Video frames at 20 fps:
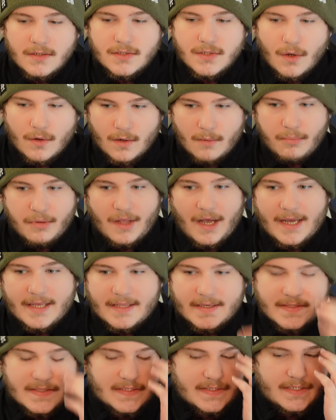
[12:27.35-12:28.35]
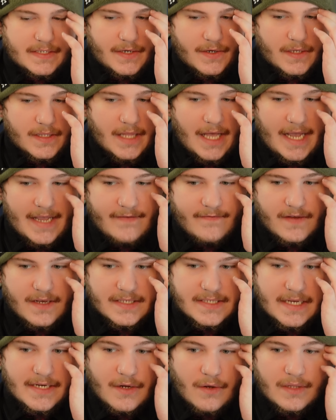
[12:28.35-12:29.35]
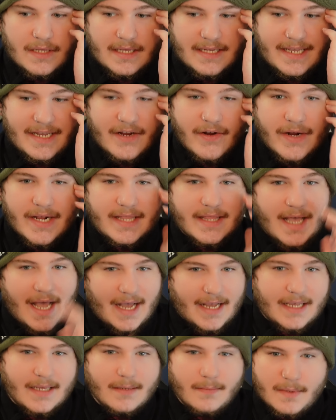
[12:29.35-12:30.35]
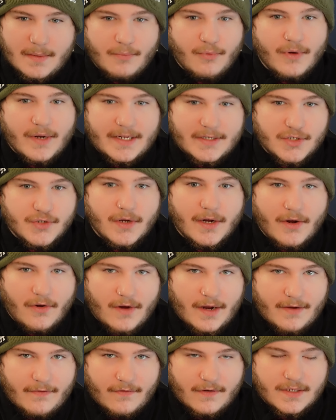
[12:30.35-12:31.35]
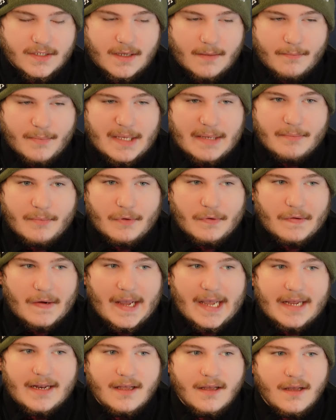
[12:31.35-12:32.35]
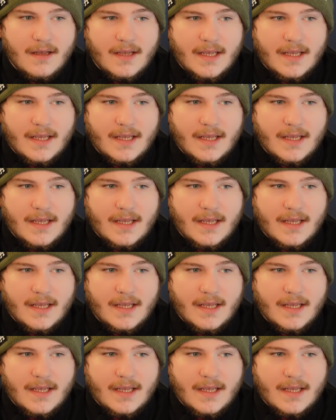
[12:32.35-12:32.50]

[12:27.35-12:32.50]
don't apply this into your life because I know that hearing that can be pretty triggering for some people, right?